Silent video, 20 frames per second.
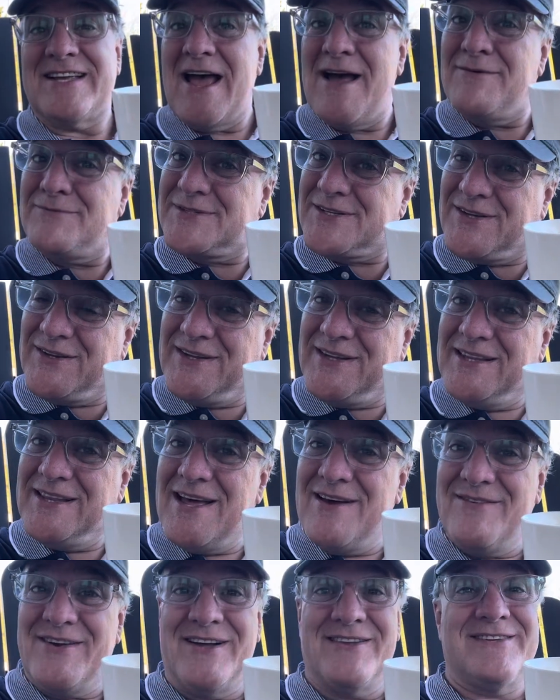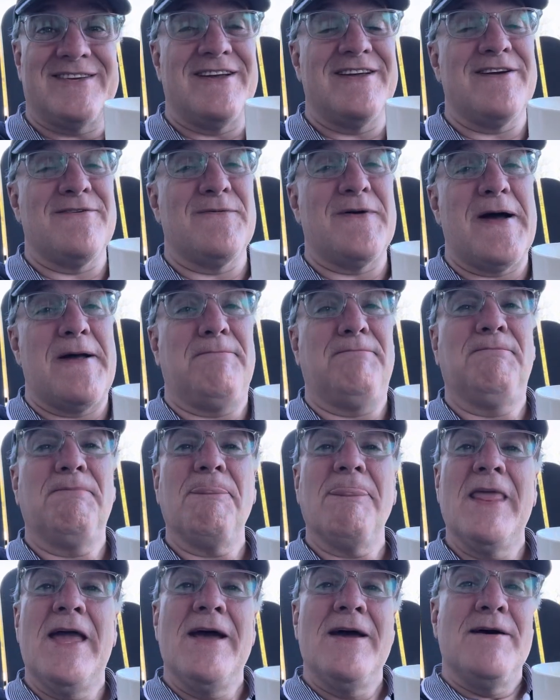absolutely love it. I'll tell you what.
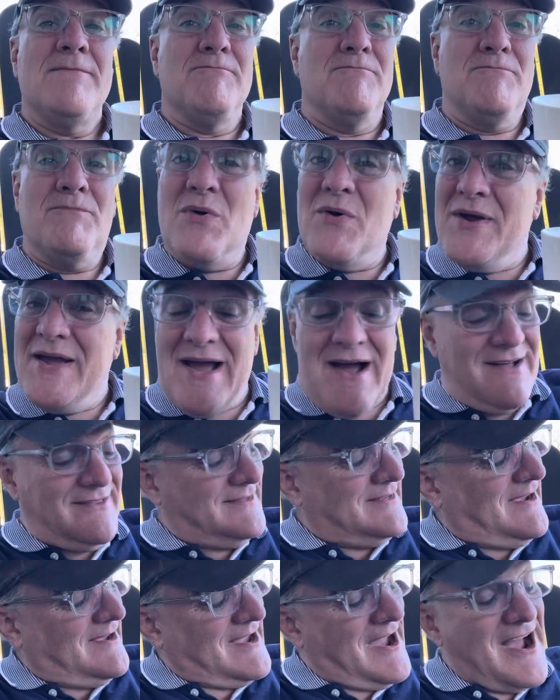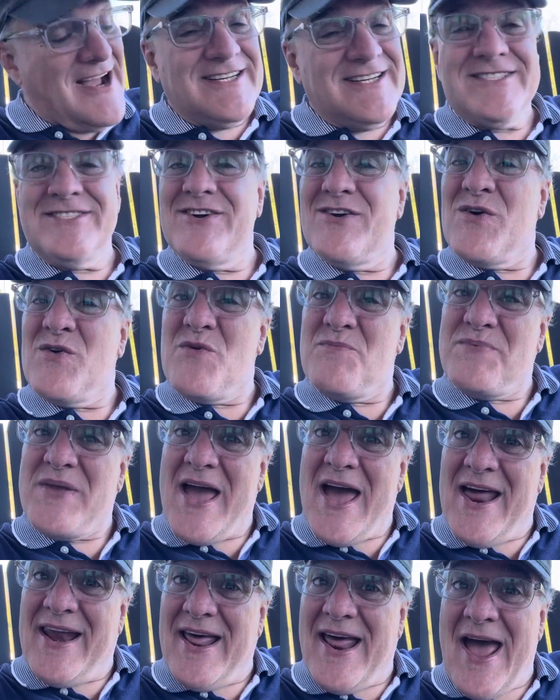Boy, I'll tell you, I sure hope you
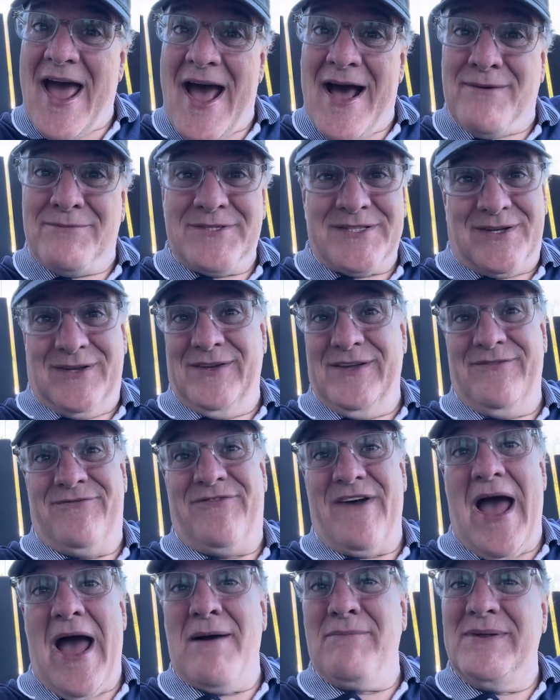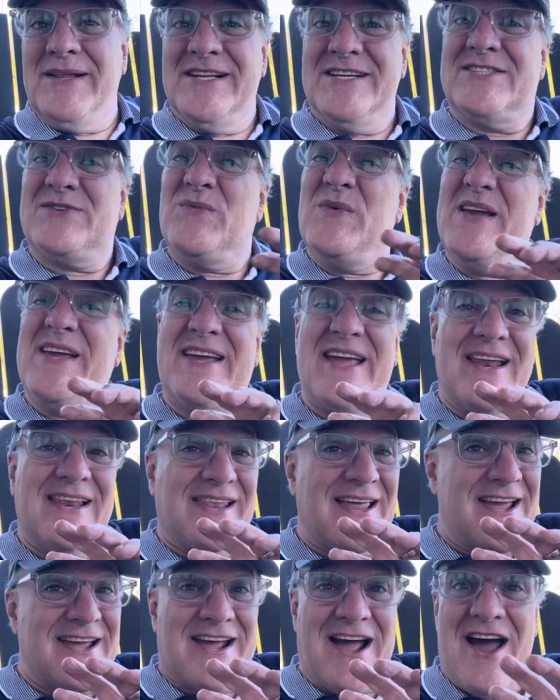had an absolutely fabulous weekend
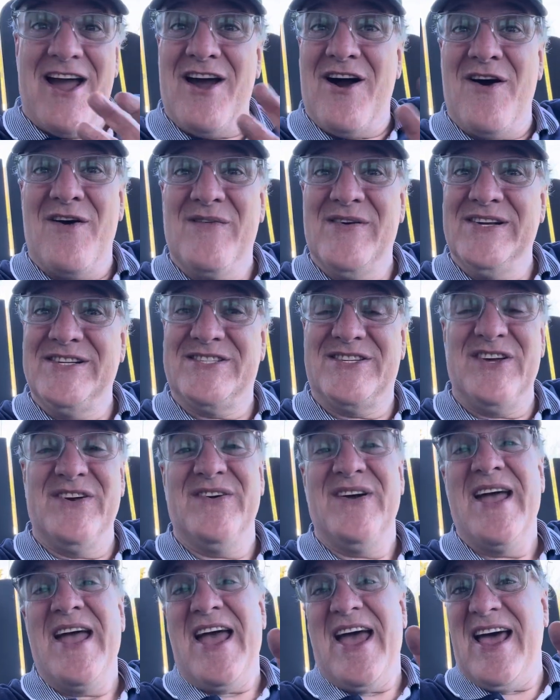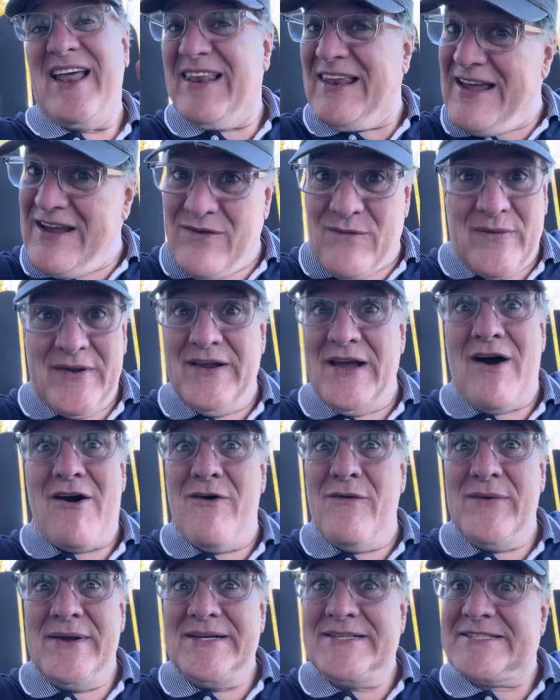like I always do. And like we
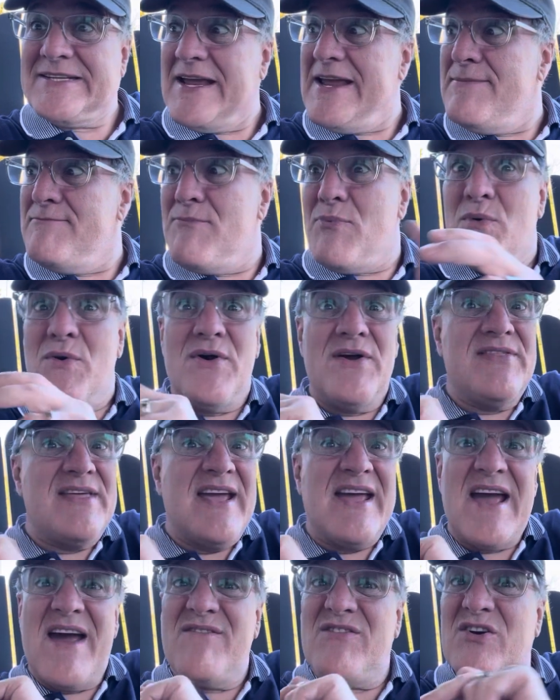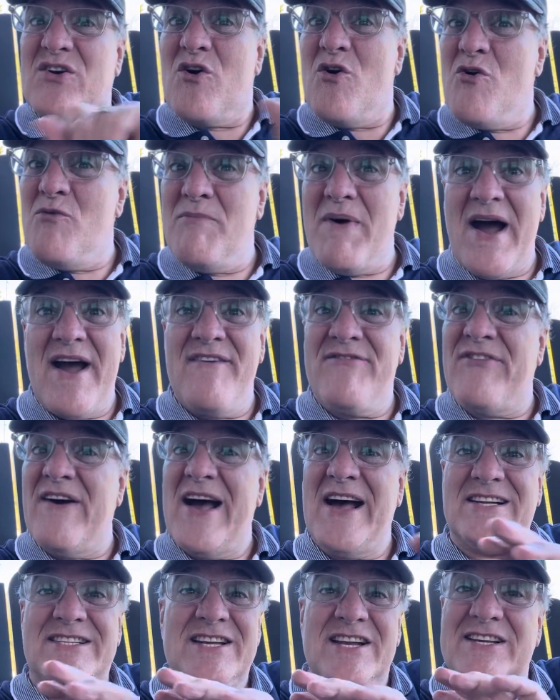always say, boy, they ever go by
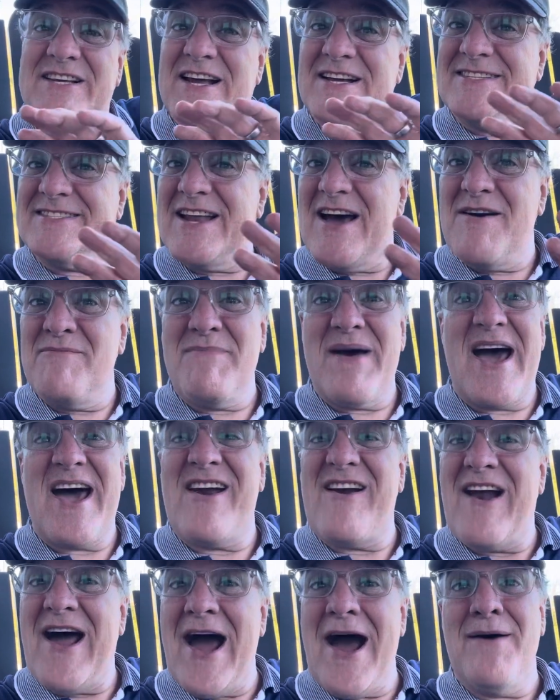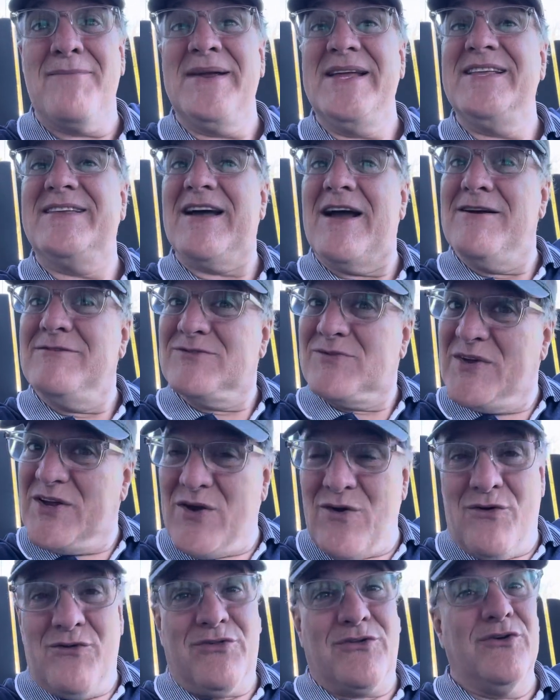fast and does not matter how many times we
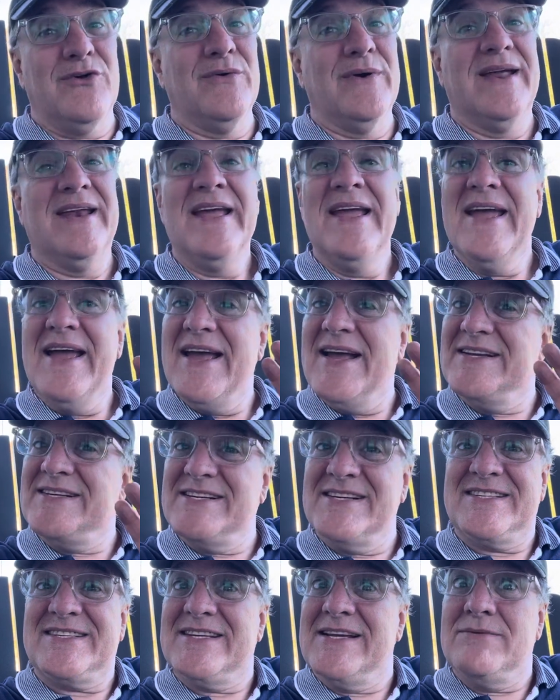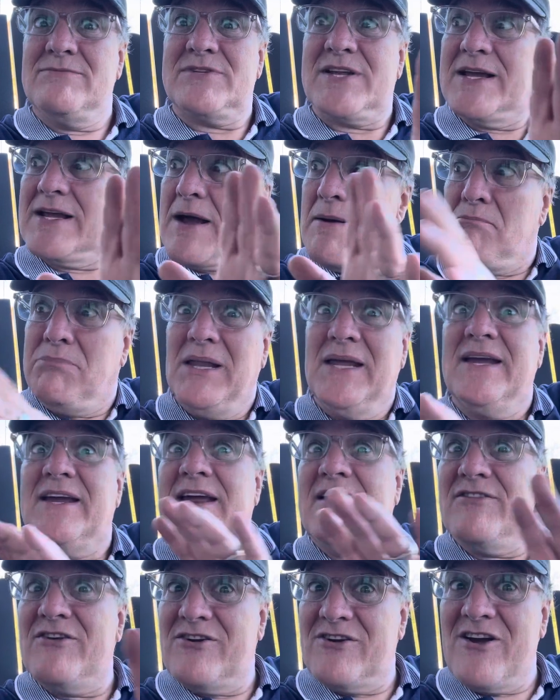go through it. It just seems like a blink
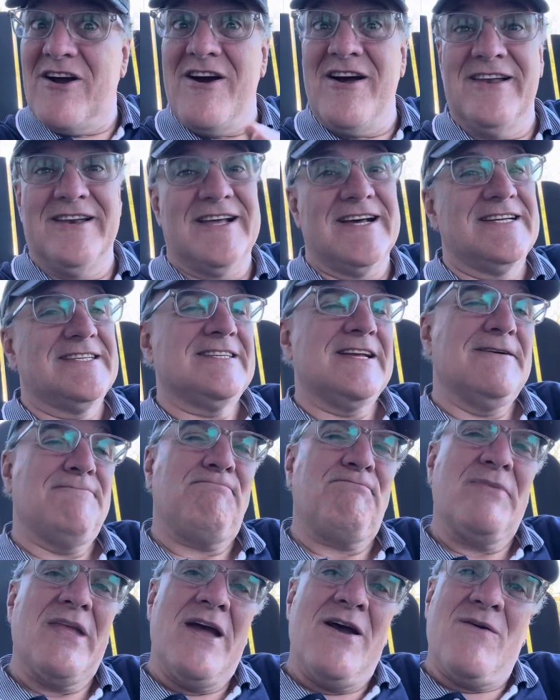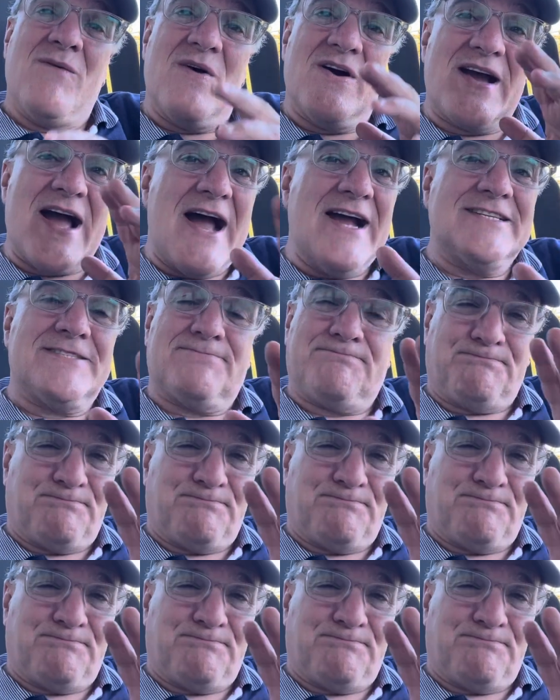and they're gone, doesn't it? Well, guys,